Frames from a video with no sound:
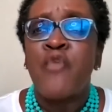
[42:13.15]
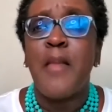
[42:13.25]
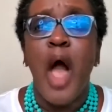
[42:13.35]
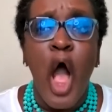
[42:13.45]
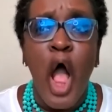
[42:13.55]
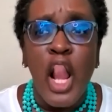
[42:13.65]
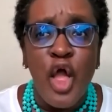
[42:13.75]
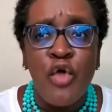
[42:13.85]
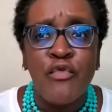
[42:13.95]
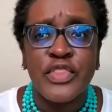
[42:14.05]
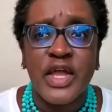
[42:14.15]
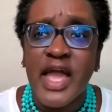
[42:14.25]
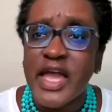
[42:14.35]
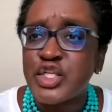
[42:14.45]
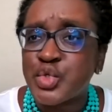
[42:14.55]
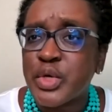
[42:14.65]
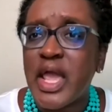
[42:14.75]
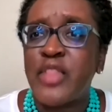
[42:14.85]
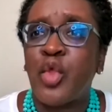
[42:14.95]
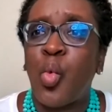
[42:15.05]
from all over the
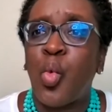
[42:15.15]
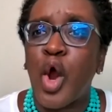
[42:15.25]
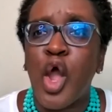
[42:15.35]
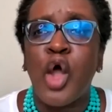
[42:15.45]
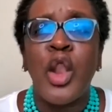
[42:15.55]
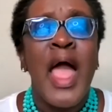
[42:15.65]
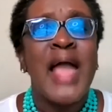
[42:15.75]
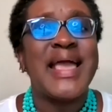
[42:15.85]
country and the world,